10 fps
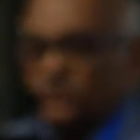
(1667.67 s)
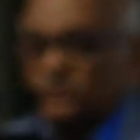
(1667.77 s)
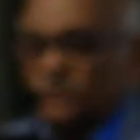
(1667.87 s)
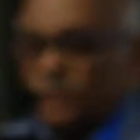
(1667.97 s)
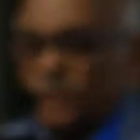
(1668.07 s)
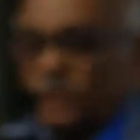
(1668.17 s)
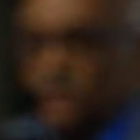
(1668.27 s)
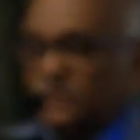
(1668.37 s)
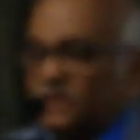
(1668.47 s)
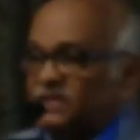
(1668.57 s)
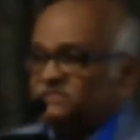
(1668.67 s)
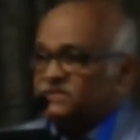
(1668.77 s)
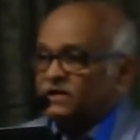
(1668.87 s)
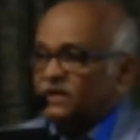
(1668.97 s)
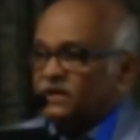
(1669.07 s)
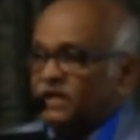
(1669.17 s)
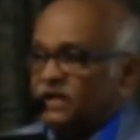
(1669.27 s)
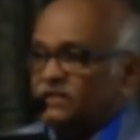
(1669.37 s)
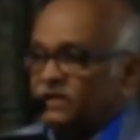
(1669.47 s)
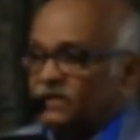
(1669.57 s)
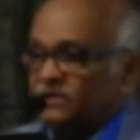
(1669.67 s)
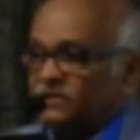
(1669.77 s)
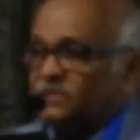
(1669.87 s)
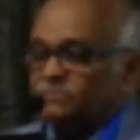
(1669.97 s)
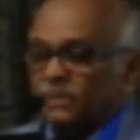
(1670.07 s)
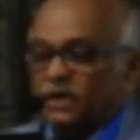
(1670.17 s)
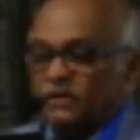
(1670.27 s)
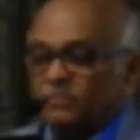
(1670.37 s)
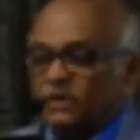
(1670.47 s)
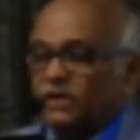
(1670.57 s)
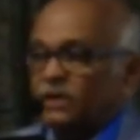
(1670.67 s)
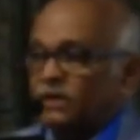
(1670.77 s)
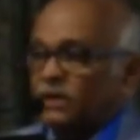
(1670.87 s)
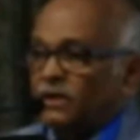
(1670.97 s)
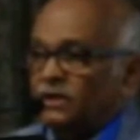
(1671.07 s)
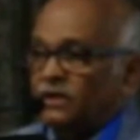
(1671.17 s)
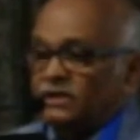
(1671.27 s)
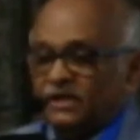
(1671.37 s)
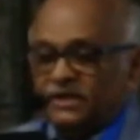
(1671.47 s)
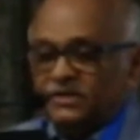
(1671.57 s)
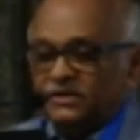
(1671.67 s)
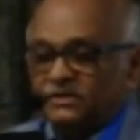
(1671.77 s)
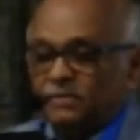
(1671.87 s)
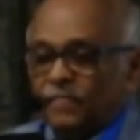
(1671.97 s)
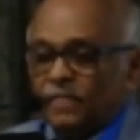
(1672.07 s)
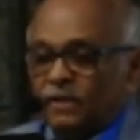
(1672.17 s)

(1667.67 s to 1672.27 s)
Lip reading: out that the circadian rhythm can be inherited